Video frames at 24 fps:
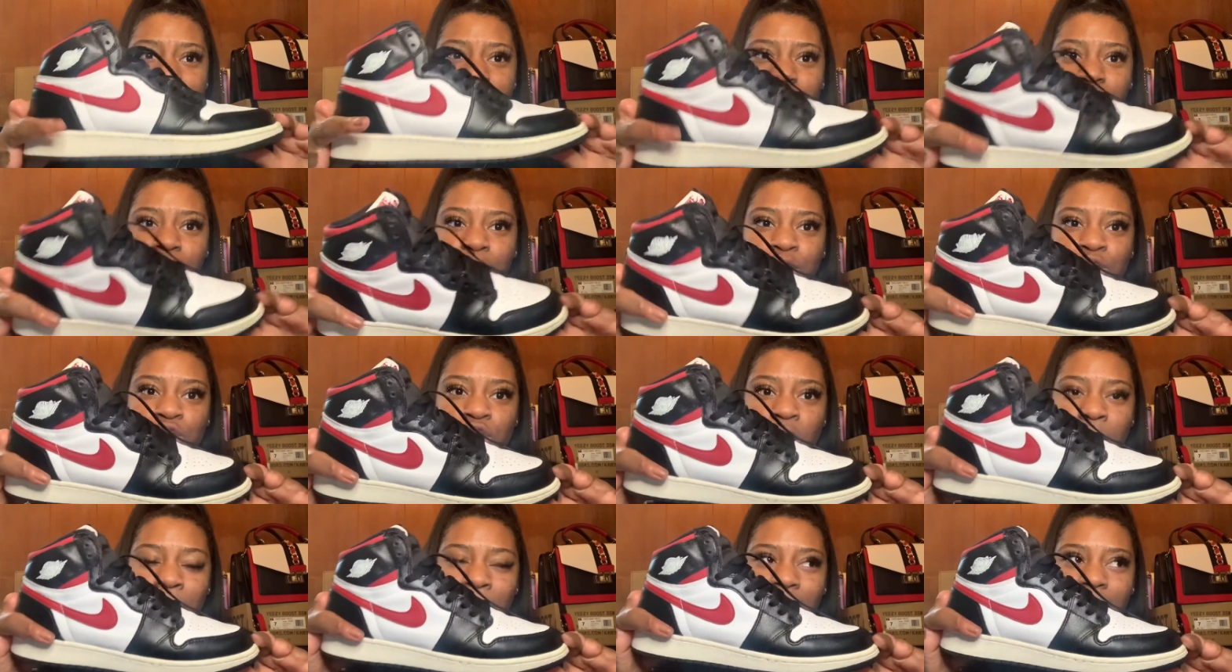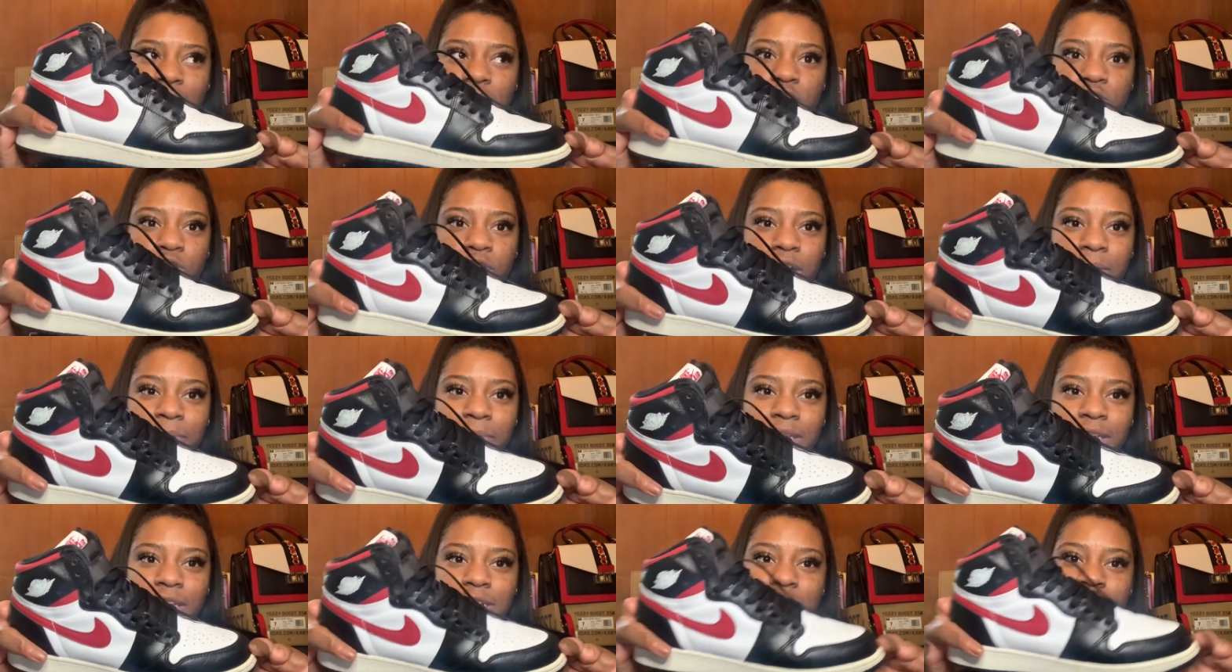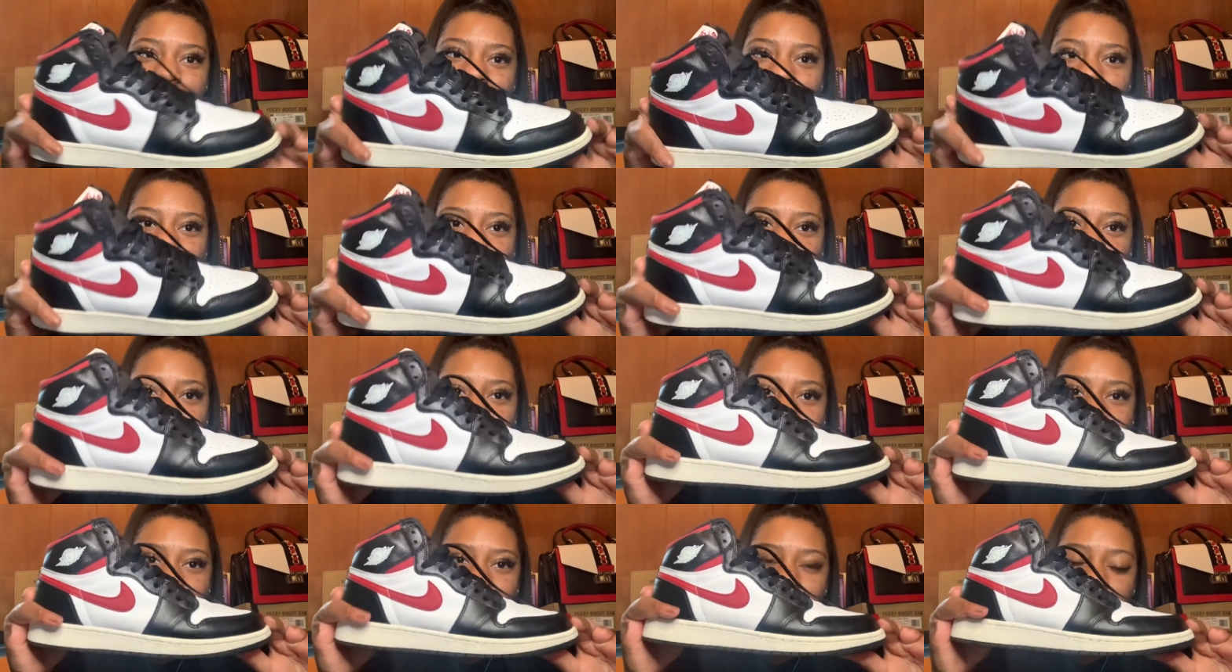a picture on my instagram these and i had the
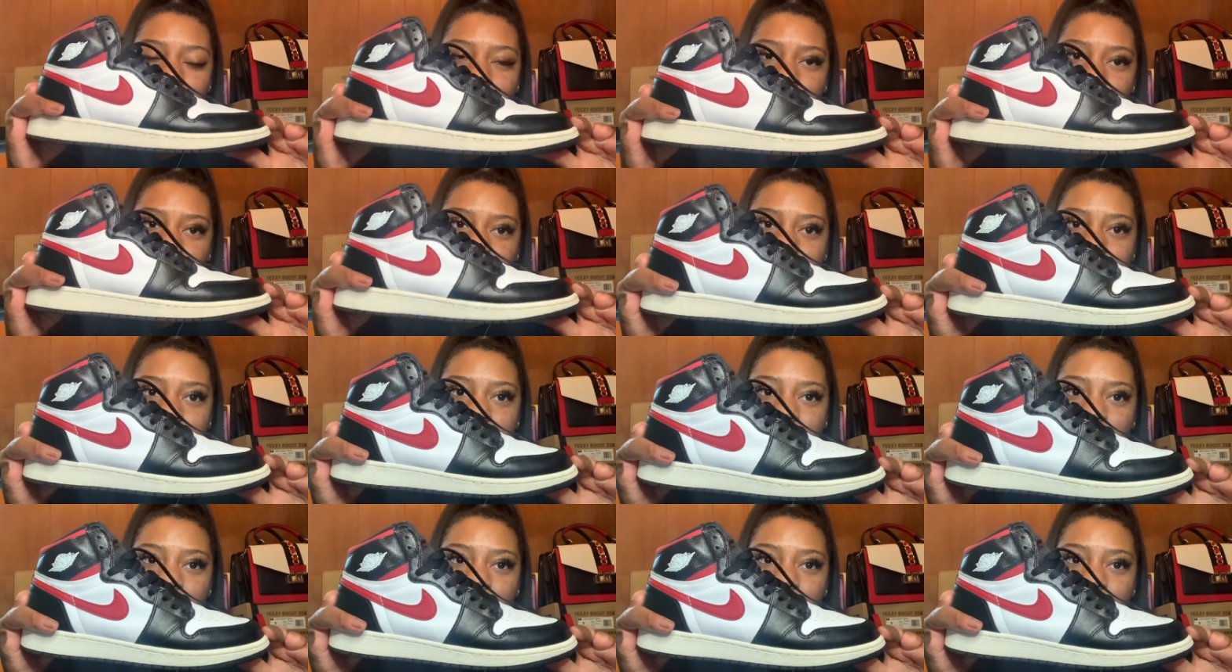rocky boa